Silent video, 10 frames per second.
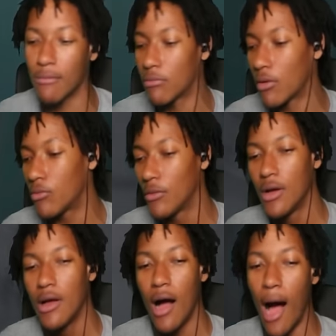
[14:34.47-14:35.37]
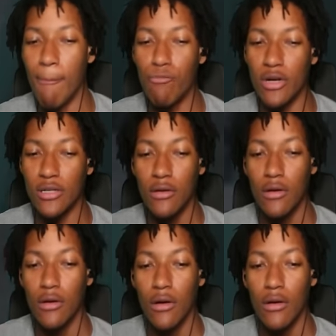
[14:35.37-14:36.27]
bro. I'm running.
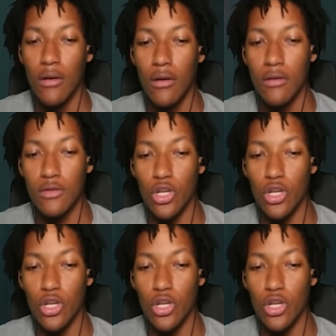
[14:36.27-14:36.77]
The